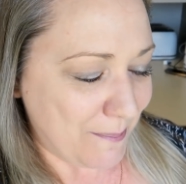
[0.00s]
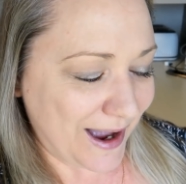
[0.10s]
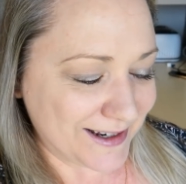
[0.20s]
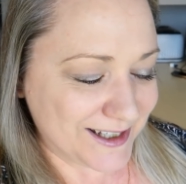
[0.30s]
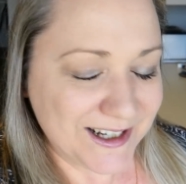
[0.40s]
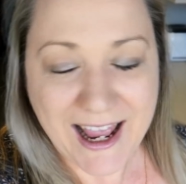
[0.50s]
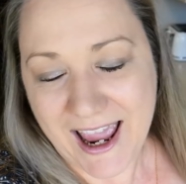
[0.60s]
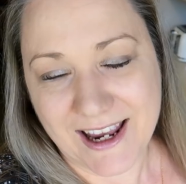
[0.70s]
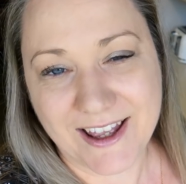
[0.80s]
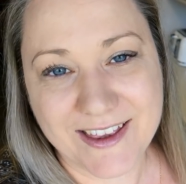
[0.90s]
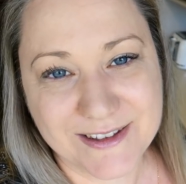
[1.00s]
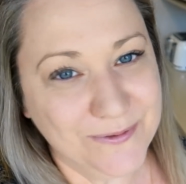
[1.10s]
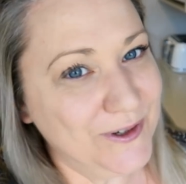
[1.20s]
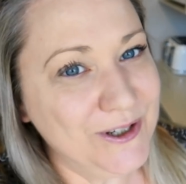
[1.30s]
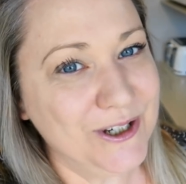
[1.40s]
But today, there's
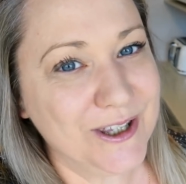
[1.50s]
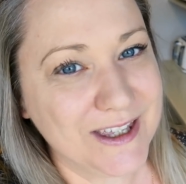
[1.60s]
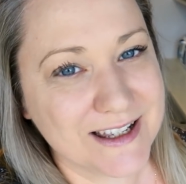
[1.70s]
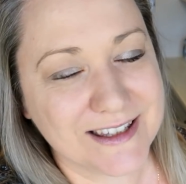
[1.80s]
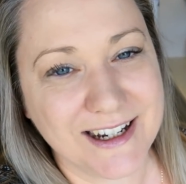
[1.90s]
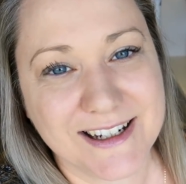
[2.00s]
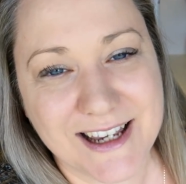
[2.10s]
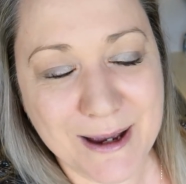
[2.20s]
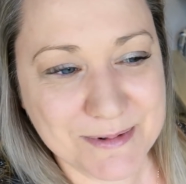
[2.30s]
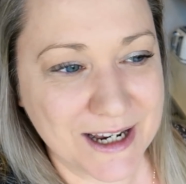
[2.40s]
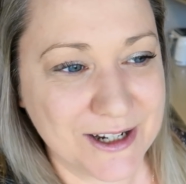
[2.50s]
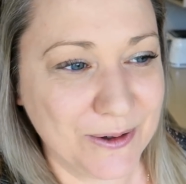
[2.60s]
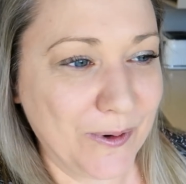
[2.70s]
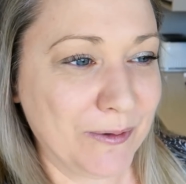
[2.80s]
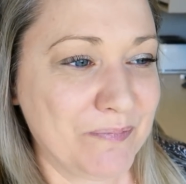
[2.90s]
a few new things I need to update
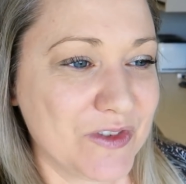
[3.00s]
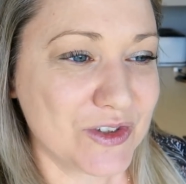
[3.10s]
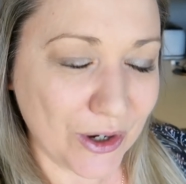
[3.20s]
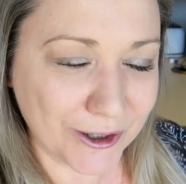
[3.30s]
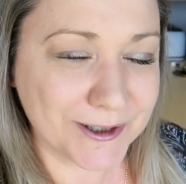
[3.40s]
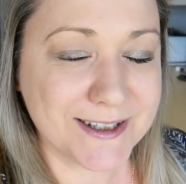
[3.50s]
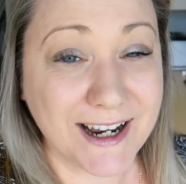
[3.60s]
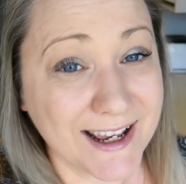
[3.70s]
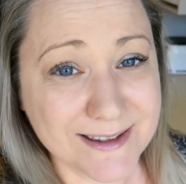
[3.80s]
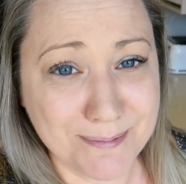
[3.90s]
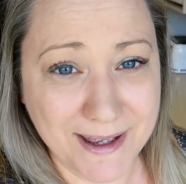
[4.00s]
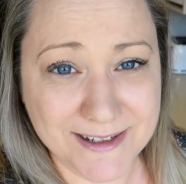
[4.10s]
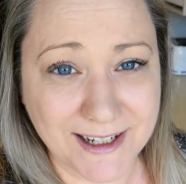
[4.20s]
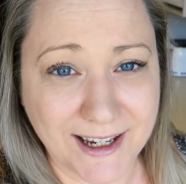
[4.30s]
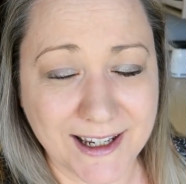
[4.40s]
you on. So today is
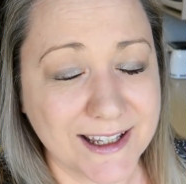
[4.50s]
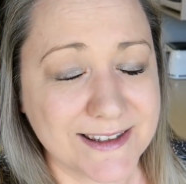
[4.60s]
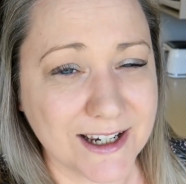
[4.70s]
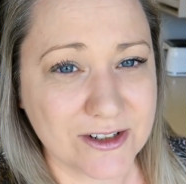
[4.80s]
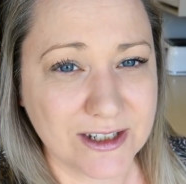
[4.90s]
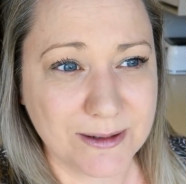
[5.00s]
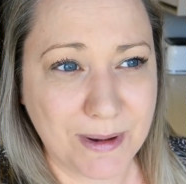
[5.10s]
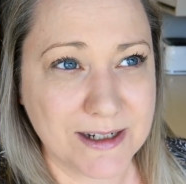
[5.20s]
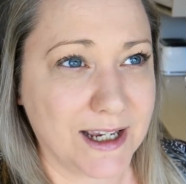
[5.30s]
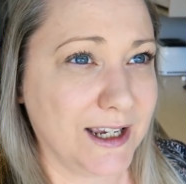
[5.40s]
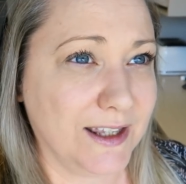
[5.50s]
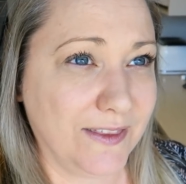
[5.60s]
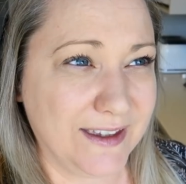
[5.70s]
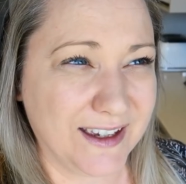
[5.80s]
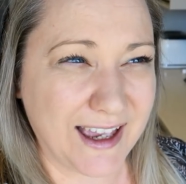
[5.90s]
Monday. It's actually Monday
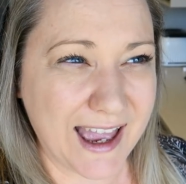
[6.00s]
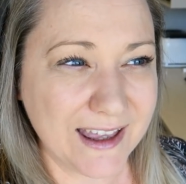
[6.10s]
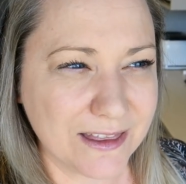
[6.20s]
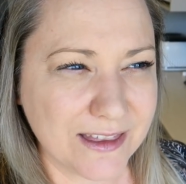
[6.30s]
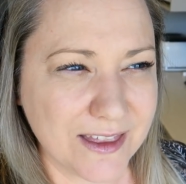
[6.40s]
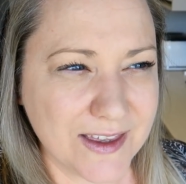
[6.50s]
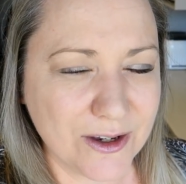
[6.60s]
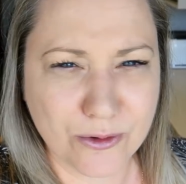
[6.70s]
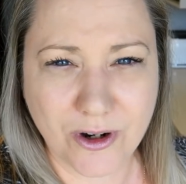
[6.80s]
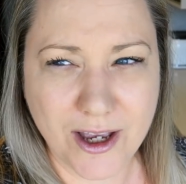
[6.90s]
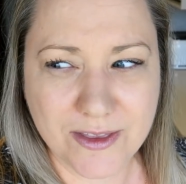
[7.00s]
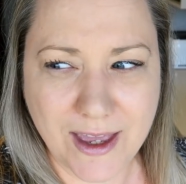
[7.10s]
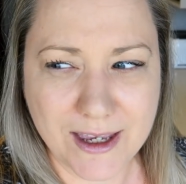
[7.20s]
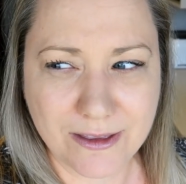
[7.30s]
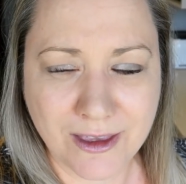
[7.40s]
the 8th, I think, or 9th,
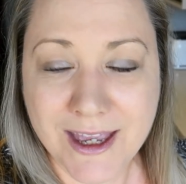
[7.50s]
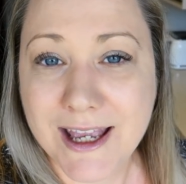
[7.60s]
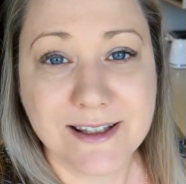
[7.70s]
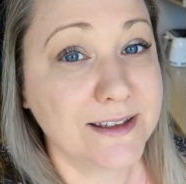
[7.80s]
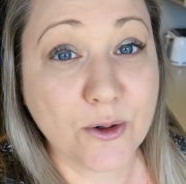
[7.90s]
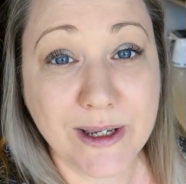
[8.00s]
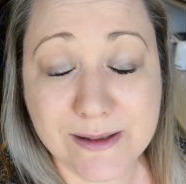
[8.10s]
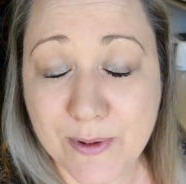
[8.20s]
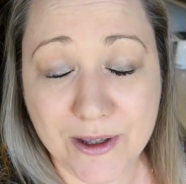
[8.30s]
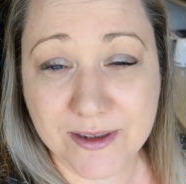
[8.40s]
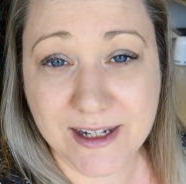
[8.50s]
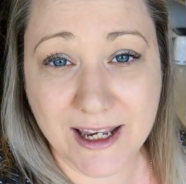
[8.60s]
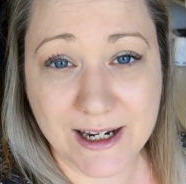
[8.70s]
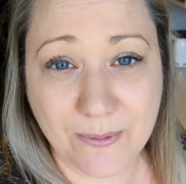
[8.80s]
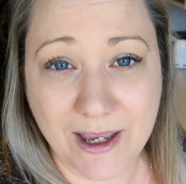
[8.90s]
8th. It's the Queen's
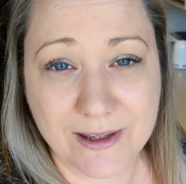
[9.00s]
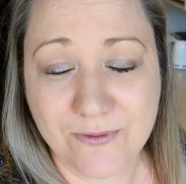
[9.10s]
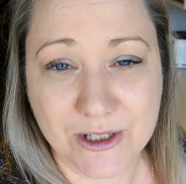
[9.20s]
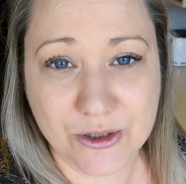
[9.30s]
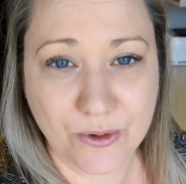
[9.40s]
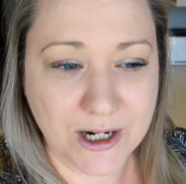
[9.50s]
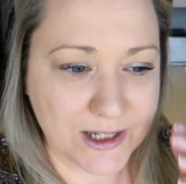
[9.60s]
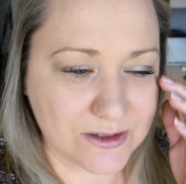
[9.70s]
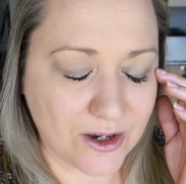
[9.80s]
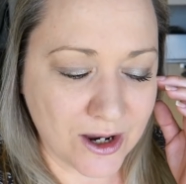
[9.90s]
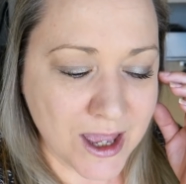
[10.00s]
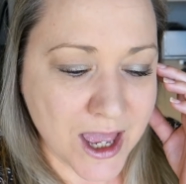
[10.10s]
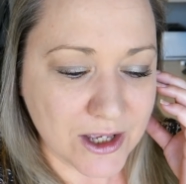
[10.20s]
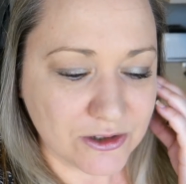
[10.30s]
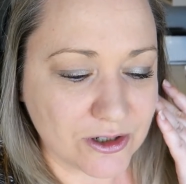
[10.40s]
birthday anyway in Victoria. So
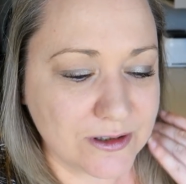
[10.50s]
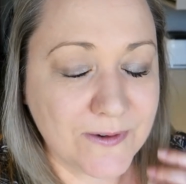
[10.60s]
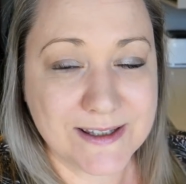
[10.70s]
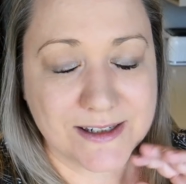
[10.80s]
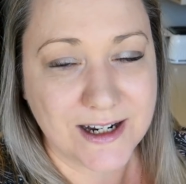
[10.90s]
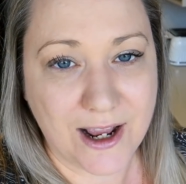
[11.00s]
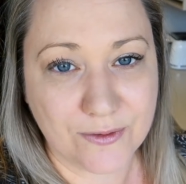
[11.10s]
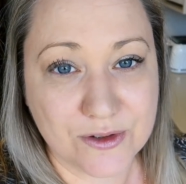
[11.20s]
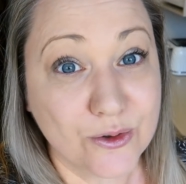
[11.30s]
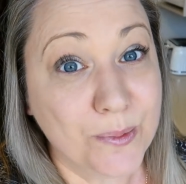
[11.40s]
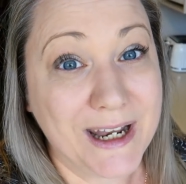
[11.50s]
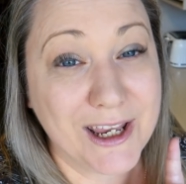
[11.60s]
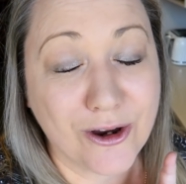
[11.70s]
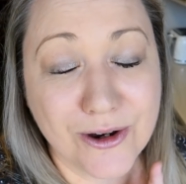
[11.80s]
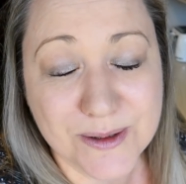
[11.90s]
Joseph has today off school, but
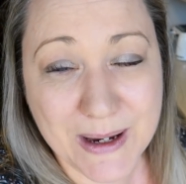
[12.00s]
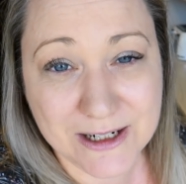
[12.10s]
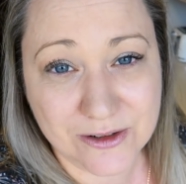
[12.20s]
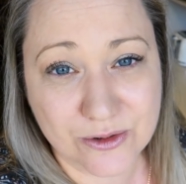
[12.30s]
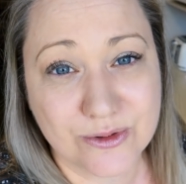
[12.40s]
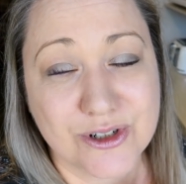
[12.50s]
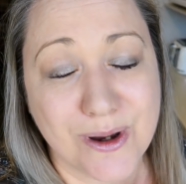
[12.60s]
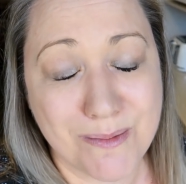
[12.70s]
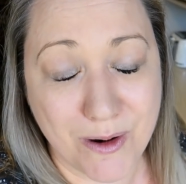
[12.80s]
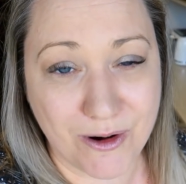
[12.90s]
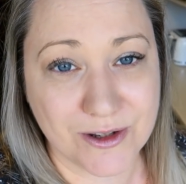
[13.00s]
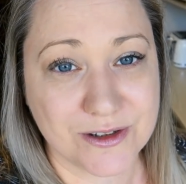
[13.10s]
he goes back to school tomorrow.